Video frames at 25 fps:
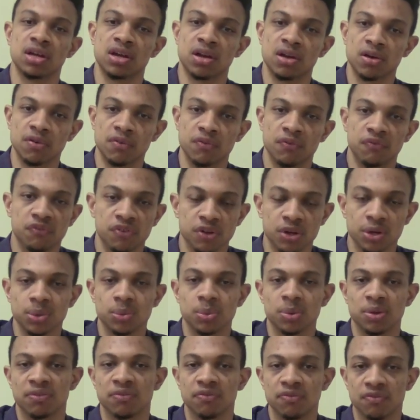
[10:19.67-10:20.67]
filled
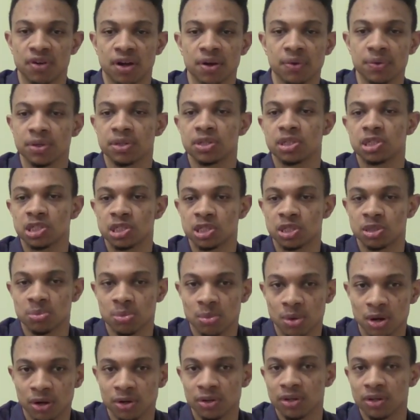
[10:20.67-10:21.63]
with very smart